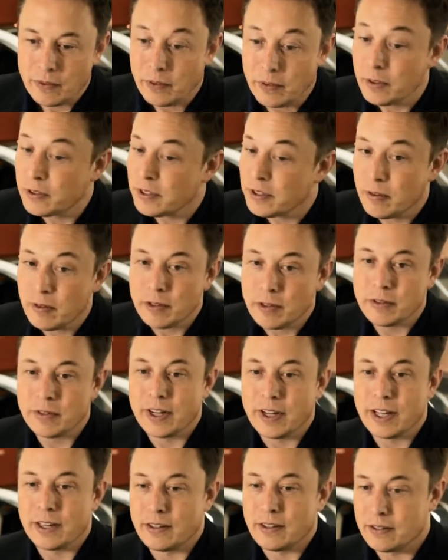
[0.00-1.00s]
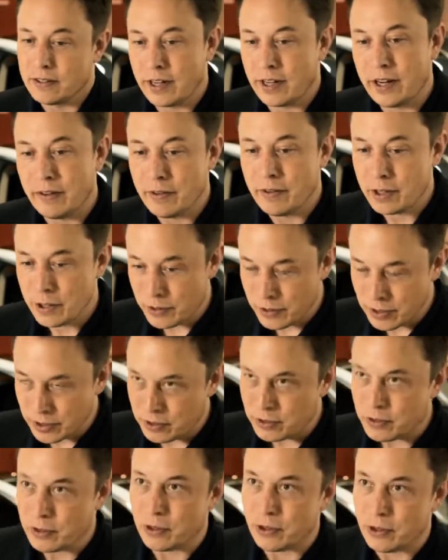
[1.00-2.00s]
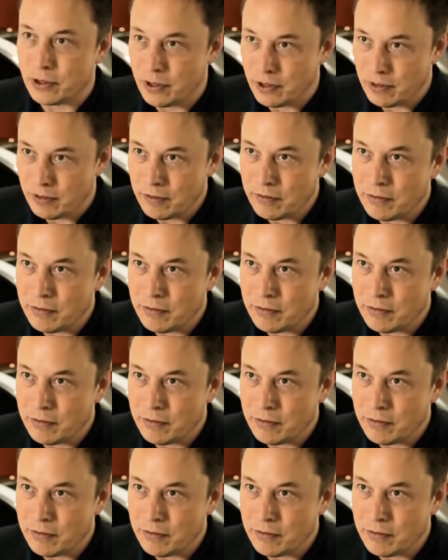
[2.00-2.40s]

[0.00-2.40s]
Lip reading: People sometimes forget this elementary truth,